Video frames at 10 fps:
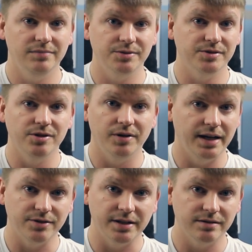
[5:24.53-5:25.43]
There was no
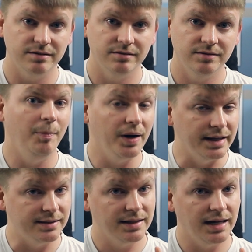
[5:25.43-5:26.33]
nitrates.
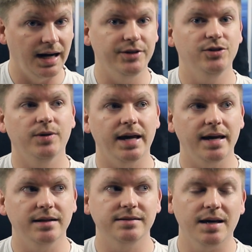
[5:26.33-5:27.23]
But I do
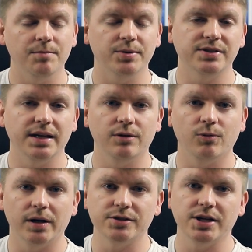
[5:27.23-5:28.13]
a 10%
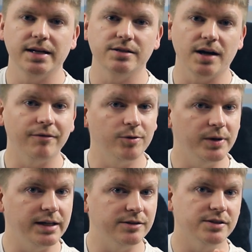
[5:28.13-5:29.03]
water change every
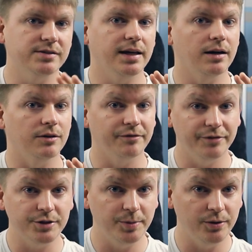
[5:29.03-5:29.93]
week just to get all the
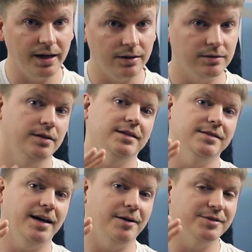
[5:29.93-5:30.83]
fish poo out,
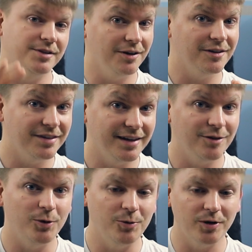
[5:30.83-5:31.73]
because that was another
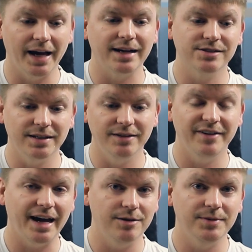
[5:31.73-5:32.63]
thing. We weren't actually
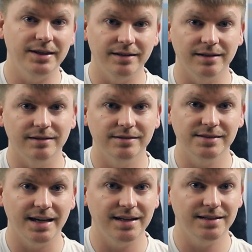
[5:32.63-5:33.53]
vacuuming the
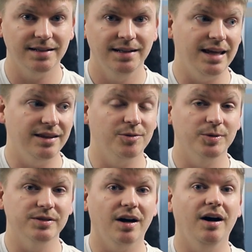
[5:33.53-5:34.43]
sand and there
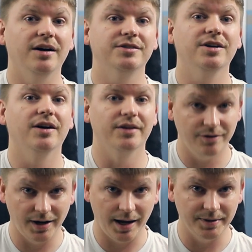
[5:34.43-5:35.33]
was a ton
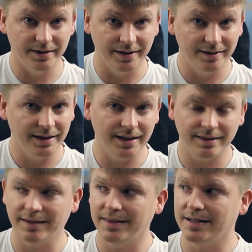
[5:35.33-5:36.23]
of crap in there. And I
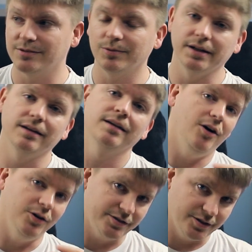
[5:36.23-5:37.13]
think that's what
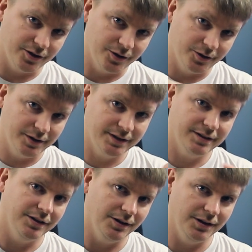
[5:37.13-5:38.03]
also
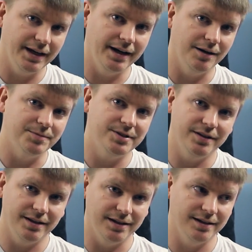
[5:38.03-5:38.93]
led up
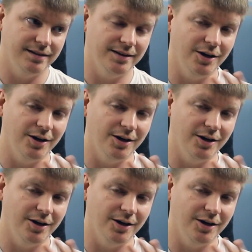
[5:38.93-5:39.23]
to the